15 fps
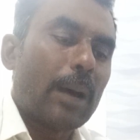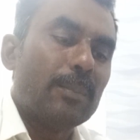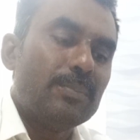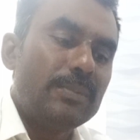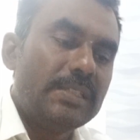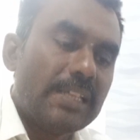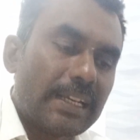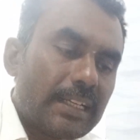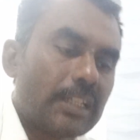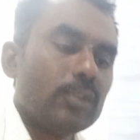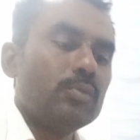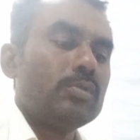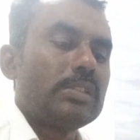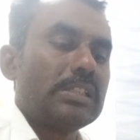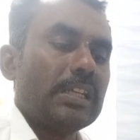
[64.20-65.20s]

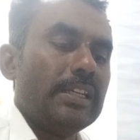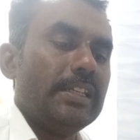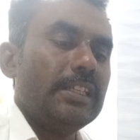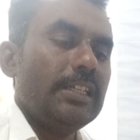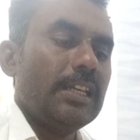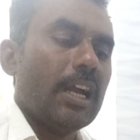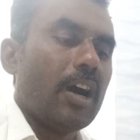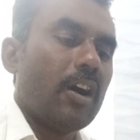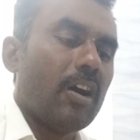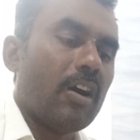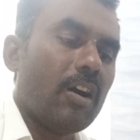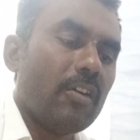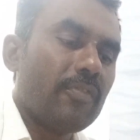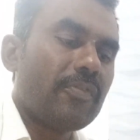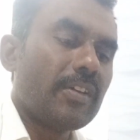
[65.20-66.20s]
objective study
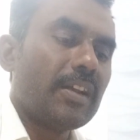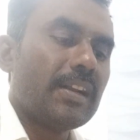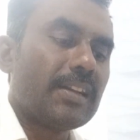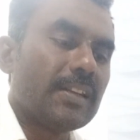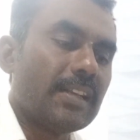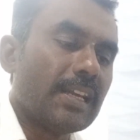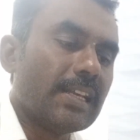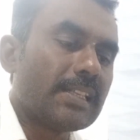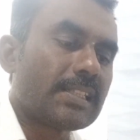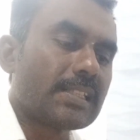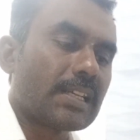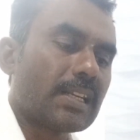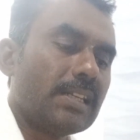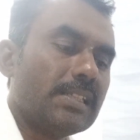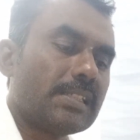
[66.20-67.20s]
of
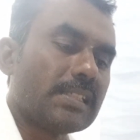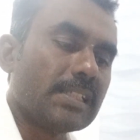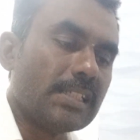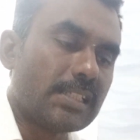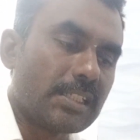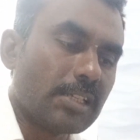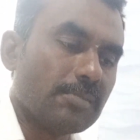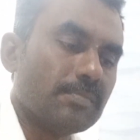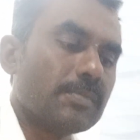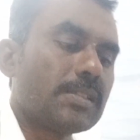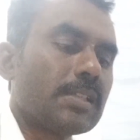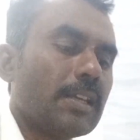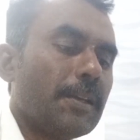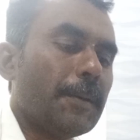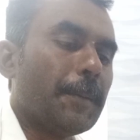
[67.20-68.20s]
natural
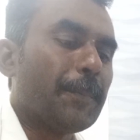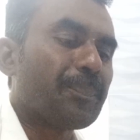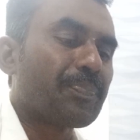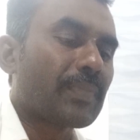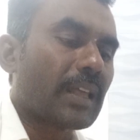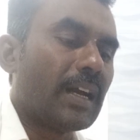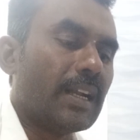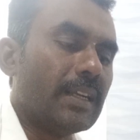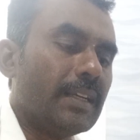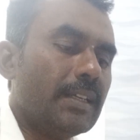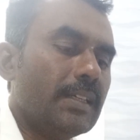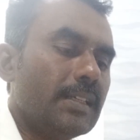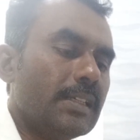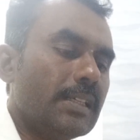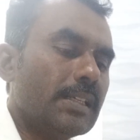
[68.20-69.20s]
systems,
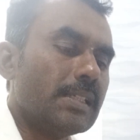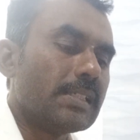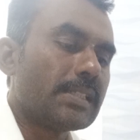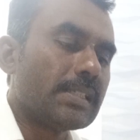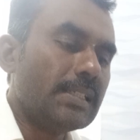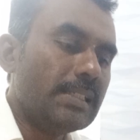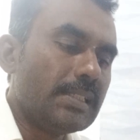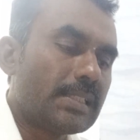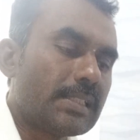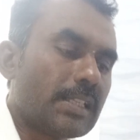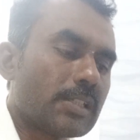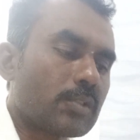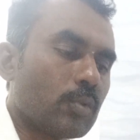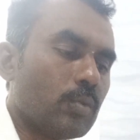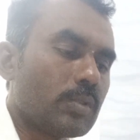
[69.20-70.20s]
and since the
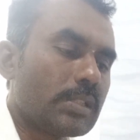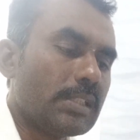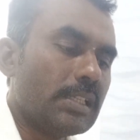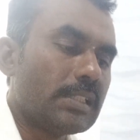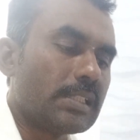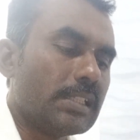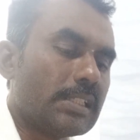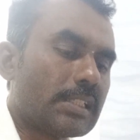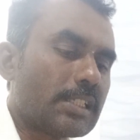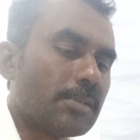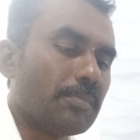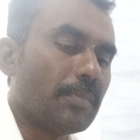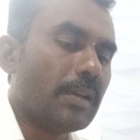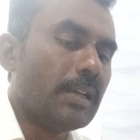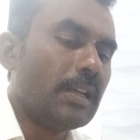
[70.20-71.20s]
social
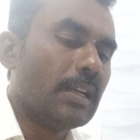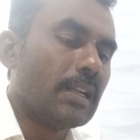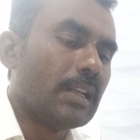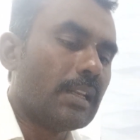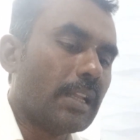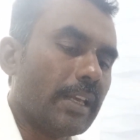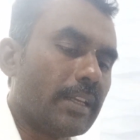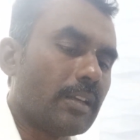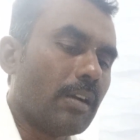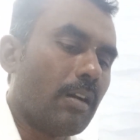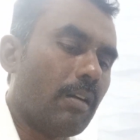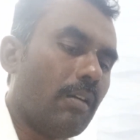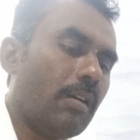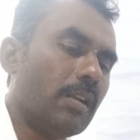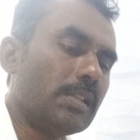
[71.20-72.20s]
system, like
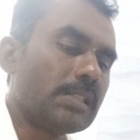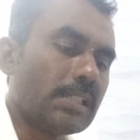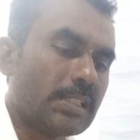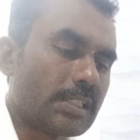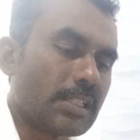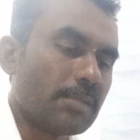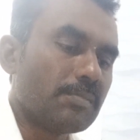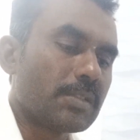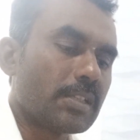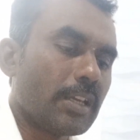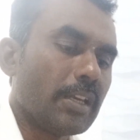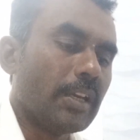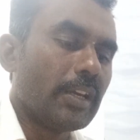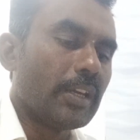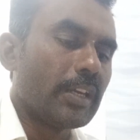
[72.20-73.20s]
all systems,
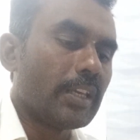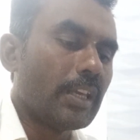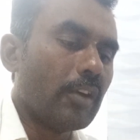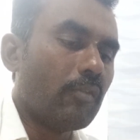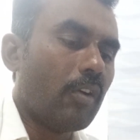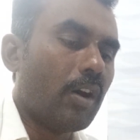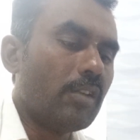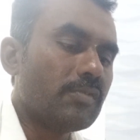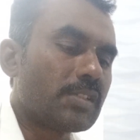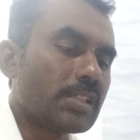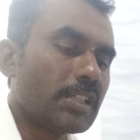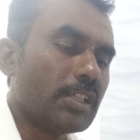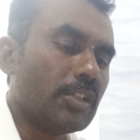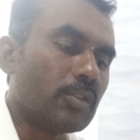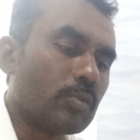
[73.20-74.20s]

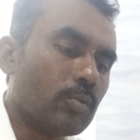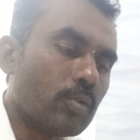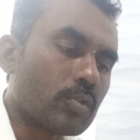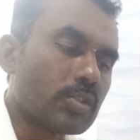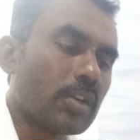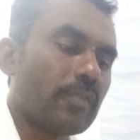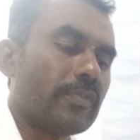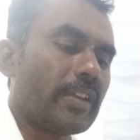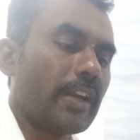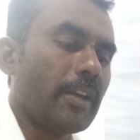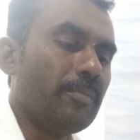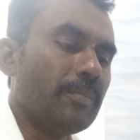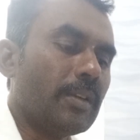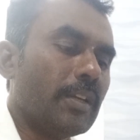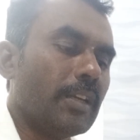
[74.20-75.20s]
evolves in course of
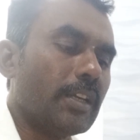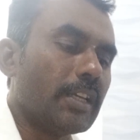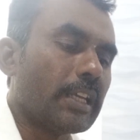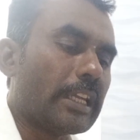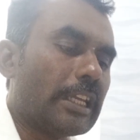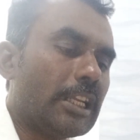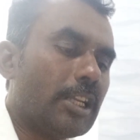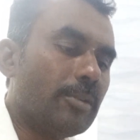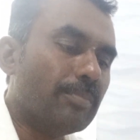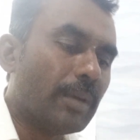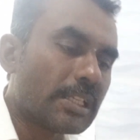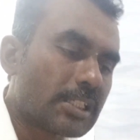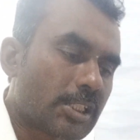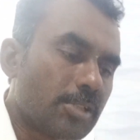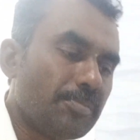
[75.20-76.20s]
time, it
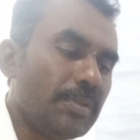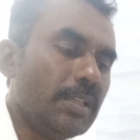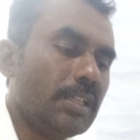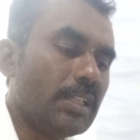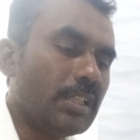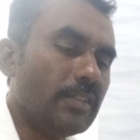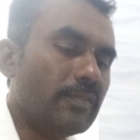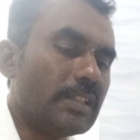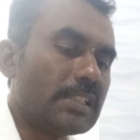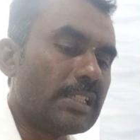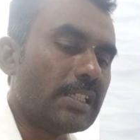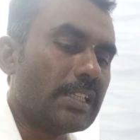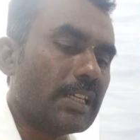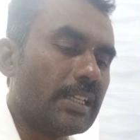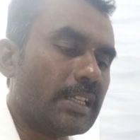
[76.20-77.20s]
must be
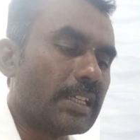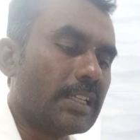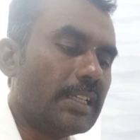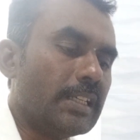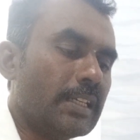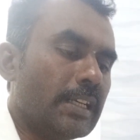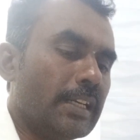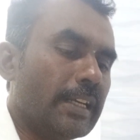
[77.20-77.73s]
investigated